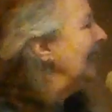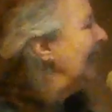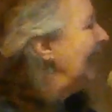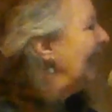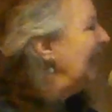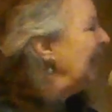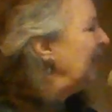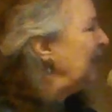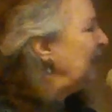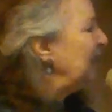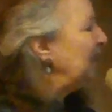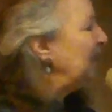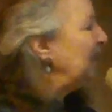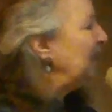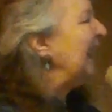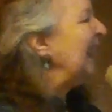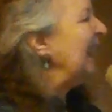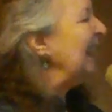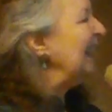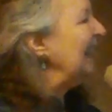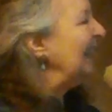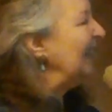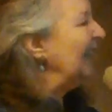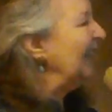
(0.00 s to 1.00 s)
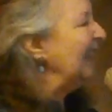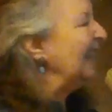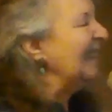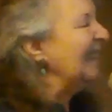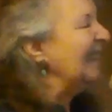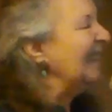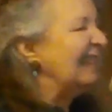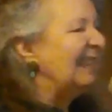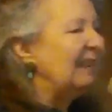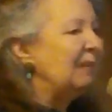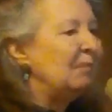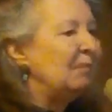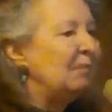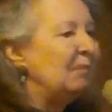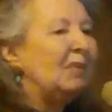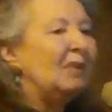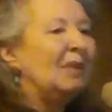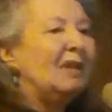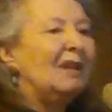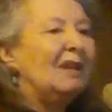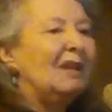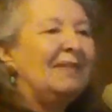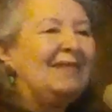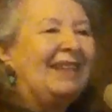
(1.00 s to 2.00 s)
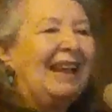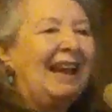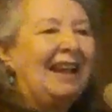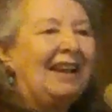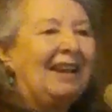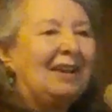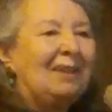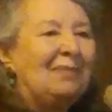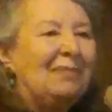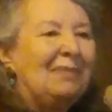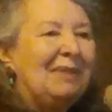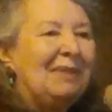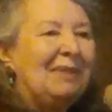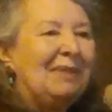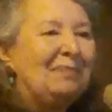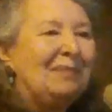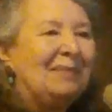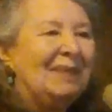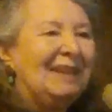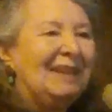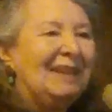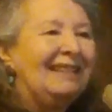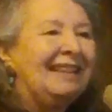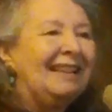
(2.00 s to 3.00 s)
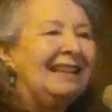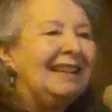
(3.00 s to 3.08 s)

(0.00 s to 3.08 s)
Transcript: and the ring is the symbol of that commitment.